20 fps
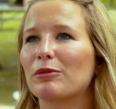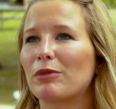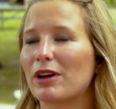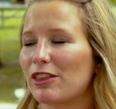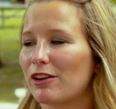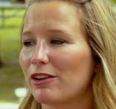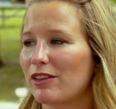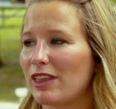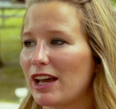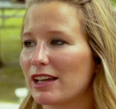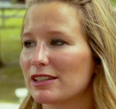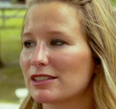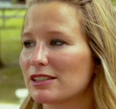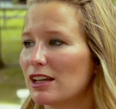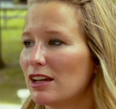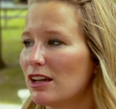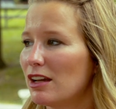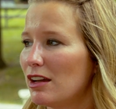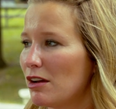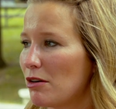Whether that's
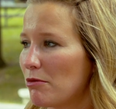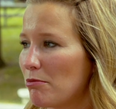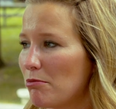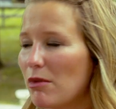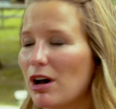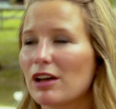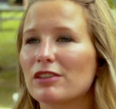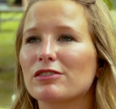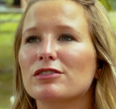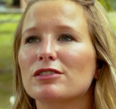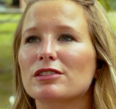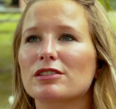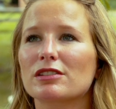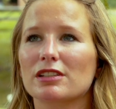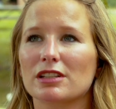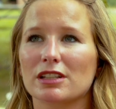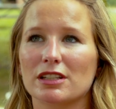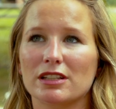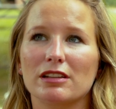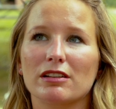months,
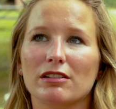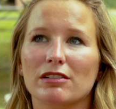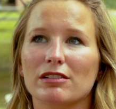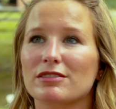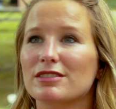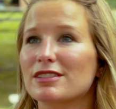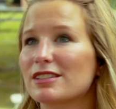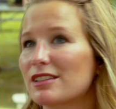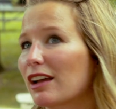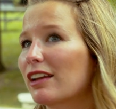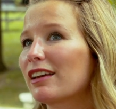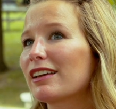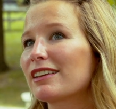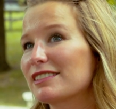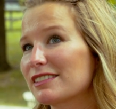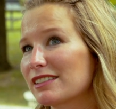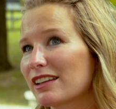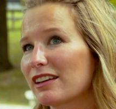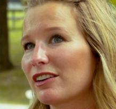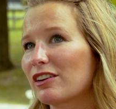years,
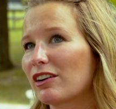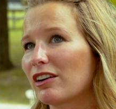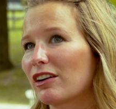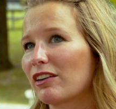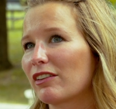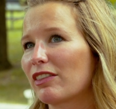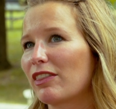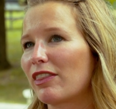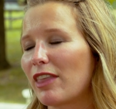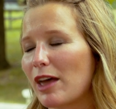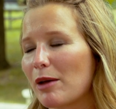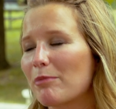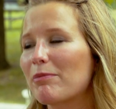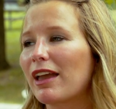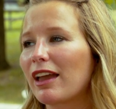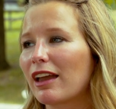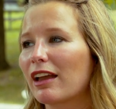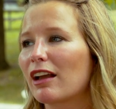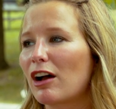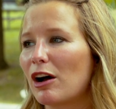decades later, that
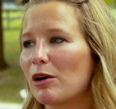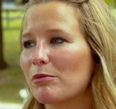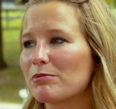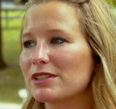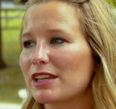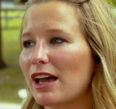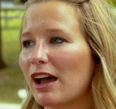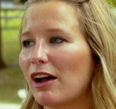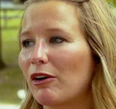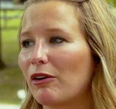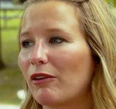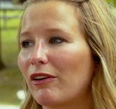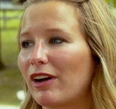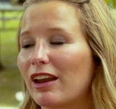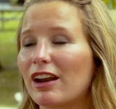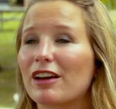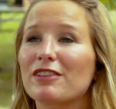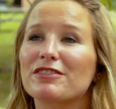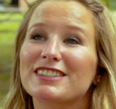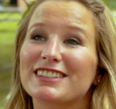pain comes out,
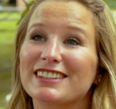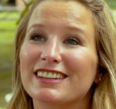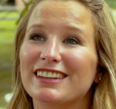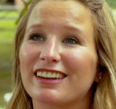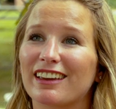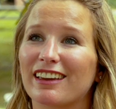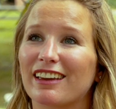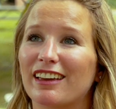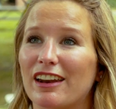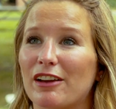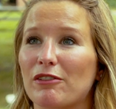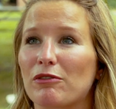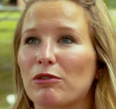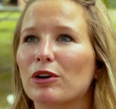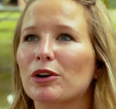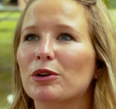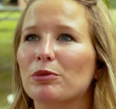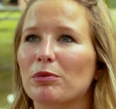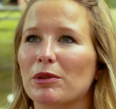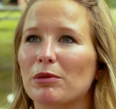and I've seen it, and I've
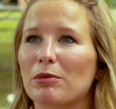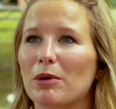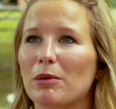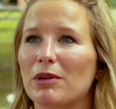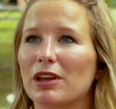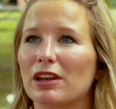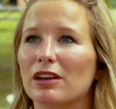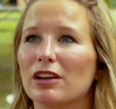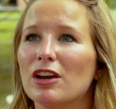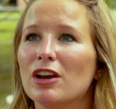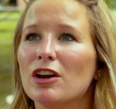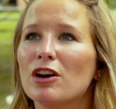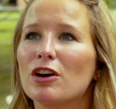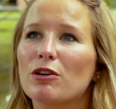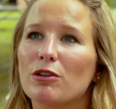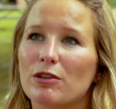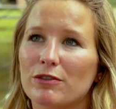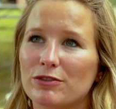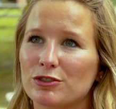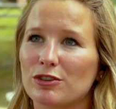worked with women
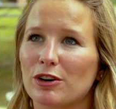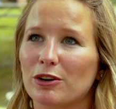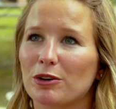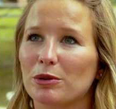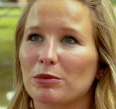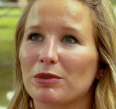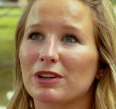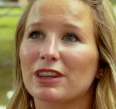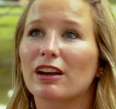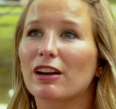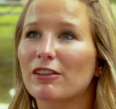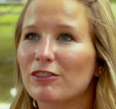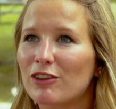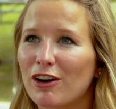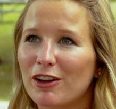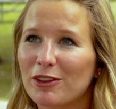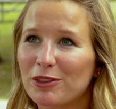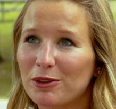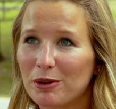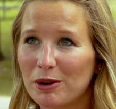who have struggled with it. I've
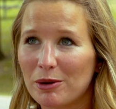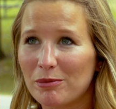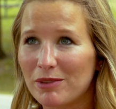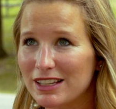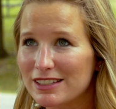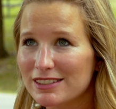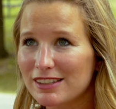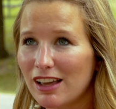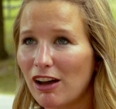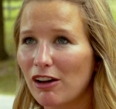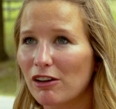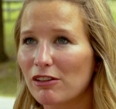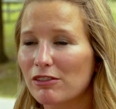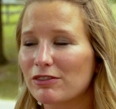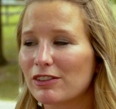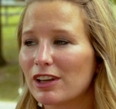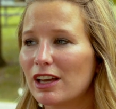gone through it myself